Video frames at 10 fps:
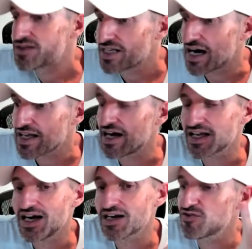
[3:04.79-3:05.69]
Yada,
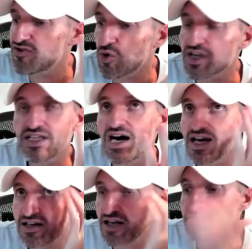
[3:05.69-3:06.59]
yada, yada. I'm
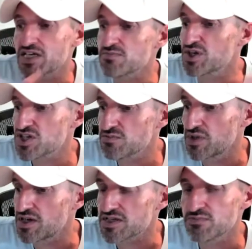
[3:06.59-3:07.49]
49. And as much as,
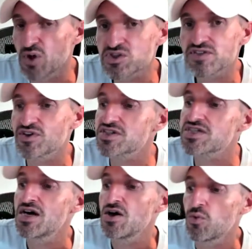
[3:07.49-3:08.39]
as most of
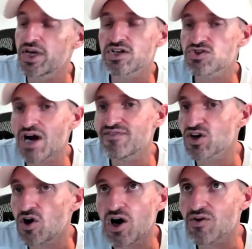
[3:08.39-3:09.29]
us, we can drive a
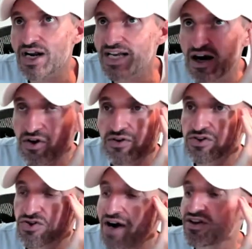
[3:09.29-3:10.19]
car right now,
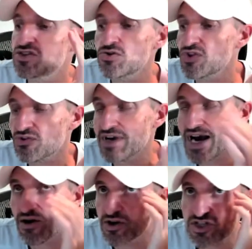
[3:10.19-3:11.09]
driving two, three
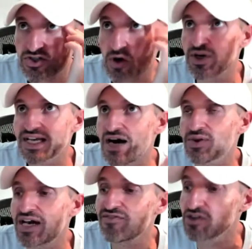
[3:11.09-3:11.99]
hours, zoning out
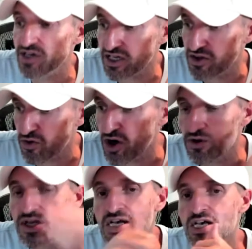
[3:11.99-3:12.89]
without even looking on the
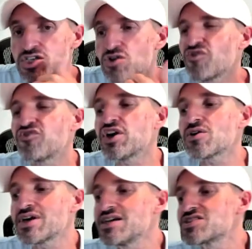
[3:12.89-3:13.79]
road. So
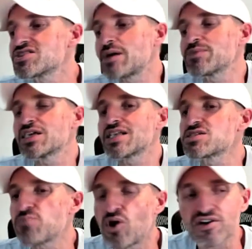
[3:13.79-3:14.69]
fear is something
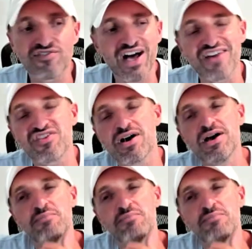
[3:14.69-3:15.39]
that's part of life.